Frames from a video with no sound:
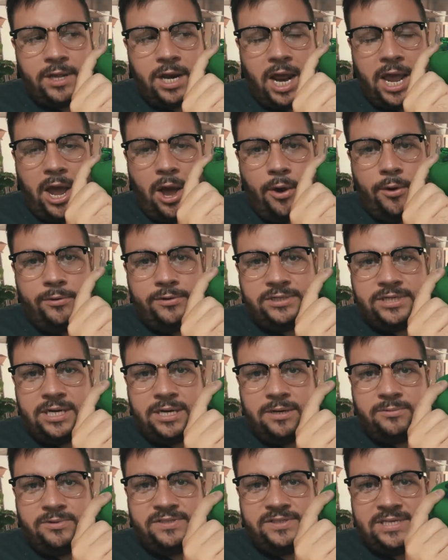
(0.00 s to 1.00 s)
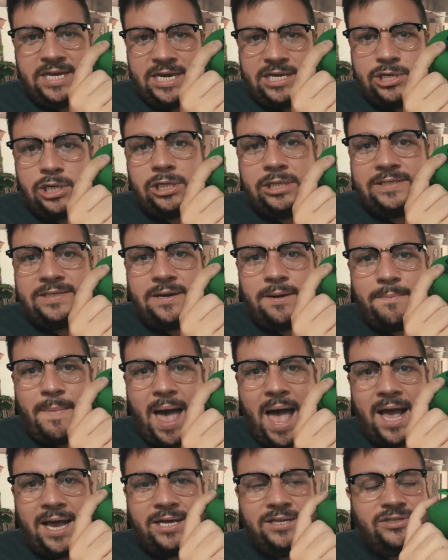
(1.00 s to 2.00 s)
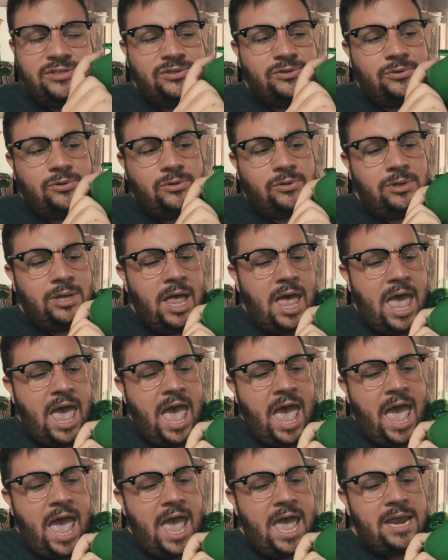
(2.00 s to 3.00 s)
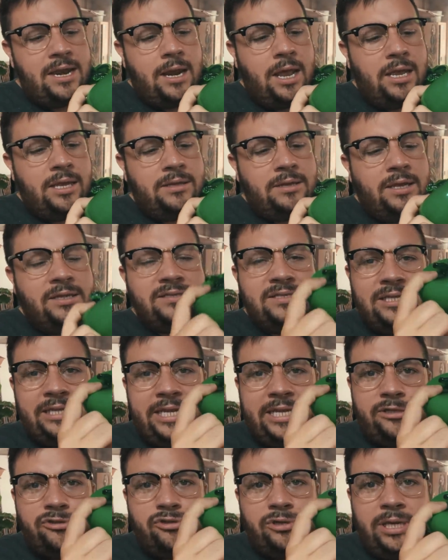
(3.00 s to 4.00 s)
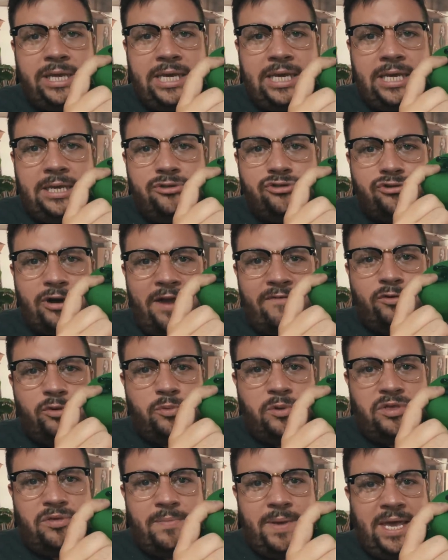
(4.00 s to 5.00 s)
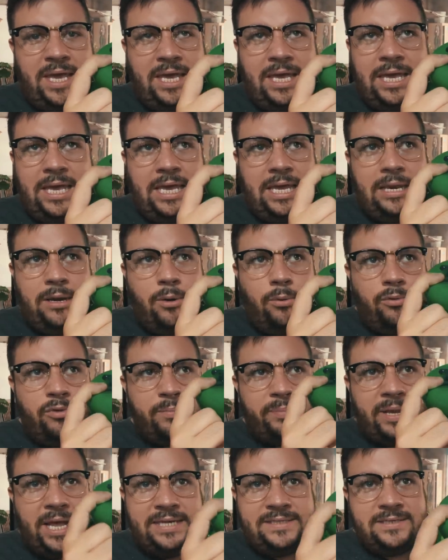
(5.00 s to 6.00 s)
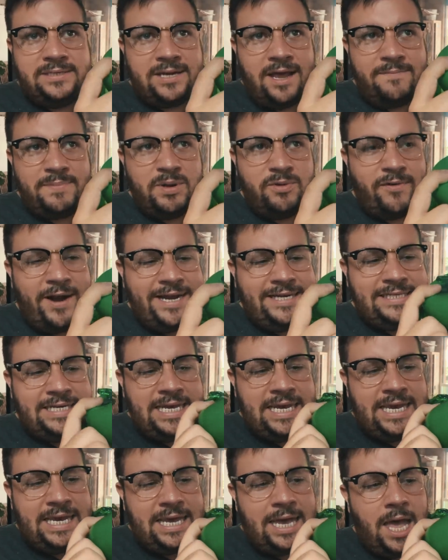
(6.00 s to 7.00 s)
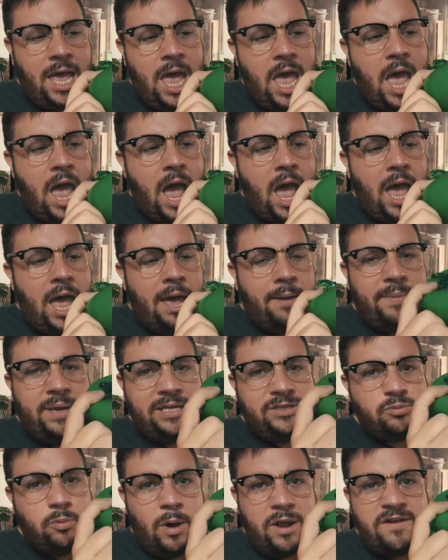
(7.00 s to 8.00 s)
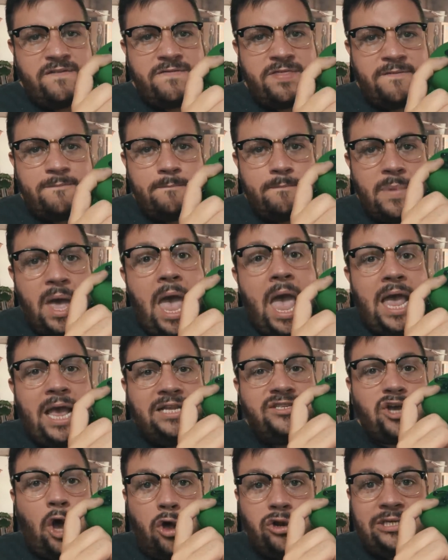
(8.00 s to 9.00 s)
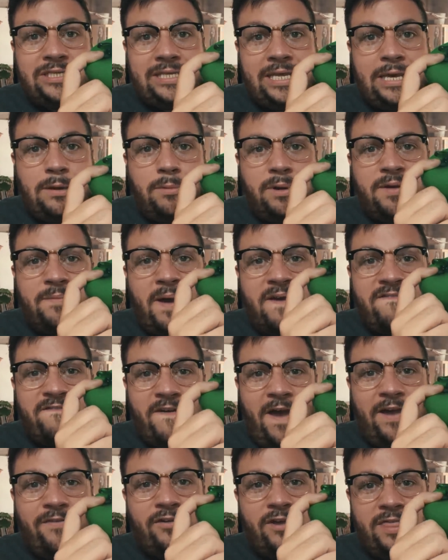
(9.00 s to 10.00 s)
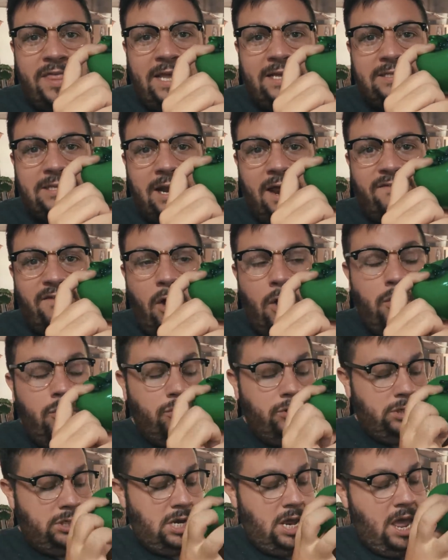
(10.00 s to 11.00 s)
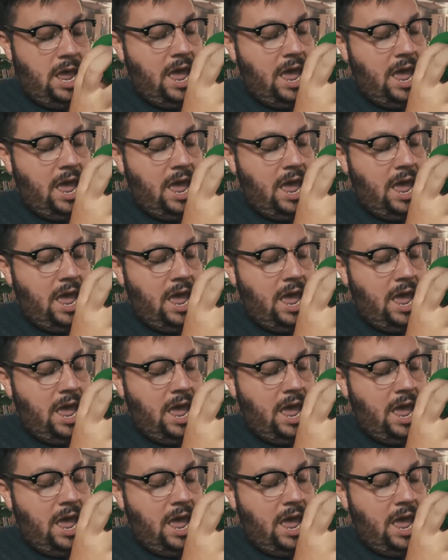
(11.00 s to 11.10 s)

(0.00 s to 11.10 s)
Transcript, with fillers: that I owned, and it was ten dollars at a market stall. And it, it's literally traveled with me in all the places I've been renting. Um, it's one of the, it's honestly one of my favorite things that I've owned.